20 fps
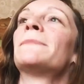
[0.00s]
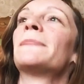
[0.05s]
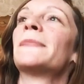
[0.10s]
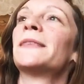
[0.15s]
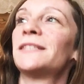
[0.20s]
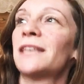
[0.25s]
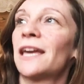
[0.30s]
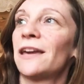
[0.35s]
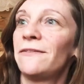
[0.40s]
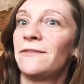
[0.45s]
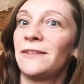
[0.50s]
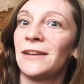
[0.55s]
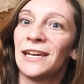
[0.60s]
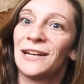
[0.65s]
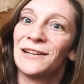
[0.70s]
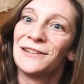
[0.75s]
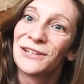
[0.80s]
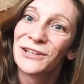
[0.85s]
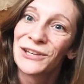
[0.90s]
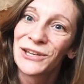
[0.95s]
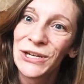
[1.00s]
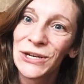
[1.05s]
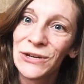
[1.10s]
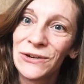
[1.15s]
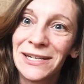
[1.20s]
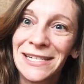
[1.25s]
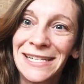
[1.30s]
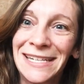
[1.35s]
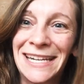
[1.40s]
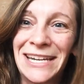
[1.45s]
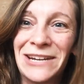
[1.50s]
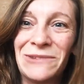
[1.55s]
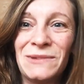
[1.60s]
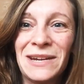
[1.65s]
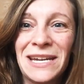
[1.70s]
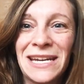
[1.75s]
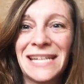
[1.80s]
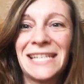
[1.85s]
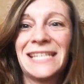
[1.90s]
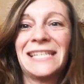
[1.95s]
safety and security, and
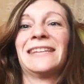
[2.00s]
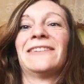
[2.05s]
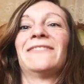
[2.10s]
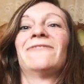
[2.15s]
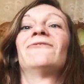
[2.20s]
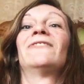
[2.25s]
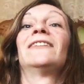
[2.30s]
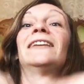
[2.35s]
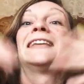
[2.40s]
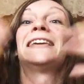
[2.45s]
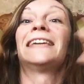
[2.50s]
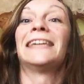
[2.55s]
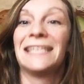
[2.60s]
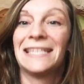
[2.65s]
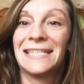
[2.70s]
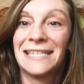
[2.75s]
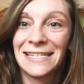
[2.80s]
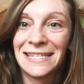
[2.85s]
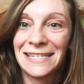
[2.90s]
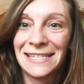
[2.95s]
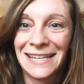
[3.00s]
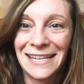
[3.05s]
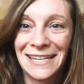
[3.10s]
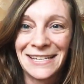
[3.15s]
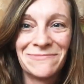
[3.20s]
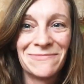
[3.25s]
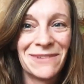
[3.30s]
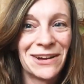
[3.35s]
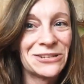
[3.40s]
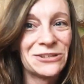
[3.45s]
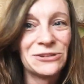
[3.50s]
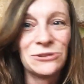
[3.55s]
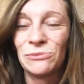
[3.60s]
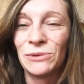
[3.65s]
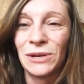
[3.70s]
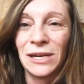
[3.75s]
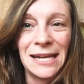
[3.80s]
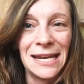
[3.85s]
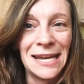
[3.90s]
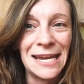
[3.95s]
we can release as much as
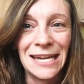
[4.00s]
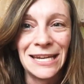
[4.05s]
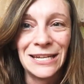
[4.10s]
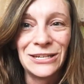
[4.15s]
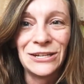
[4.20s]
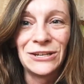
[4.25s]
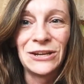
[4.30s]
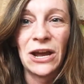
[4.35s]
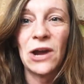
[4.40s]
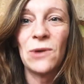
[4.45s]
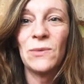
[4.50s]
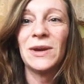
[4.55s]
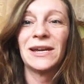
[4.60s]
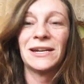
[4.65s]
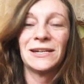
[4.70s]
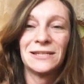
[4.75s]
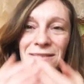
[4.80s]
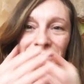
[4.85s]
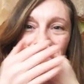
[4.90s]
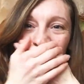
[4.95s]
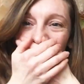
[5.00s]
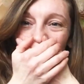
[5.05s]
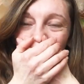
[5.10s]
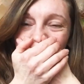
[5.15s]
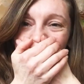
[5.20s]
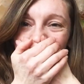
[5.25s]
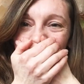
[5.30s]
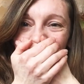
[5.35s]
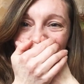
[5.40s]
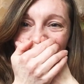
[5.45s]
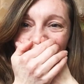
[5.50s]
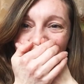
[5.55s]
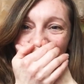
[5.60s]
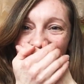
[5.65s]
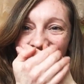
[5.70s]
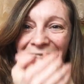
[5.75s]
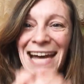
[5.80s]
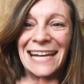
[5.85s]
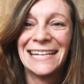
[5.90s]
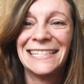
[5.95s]
we need, you know. We can scream into our
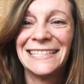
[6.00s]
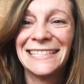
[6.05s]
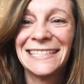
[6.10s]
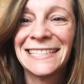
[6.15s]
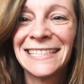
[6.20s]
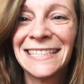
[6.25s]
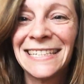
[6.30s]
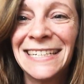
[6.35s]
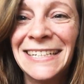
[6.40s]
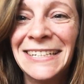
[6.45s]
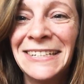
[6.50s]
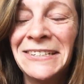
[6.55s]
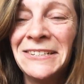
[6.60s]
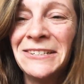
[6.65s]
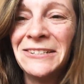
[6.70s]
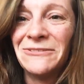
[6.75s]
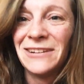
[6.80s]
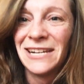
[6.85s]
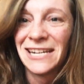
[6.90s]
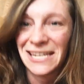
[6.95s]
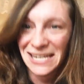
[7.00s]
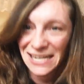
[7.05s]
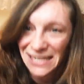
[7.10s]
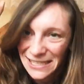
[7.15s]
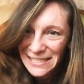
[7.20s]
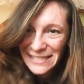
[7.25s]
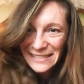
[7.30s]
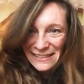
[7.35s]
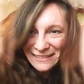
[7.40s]
hands, we can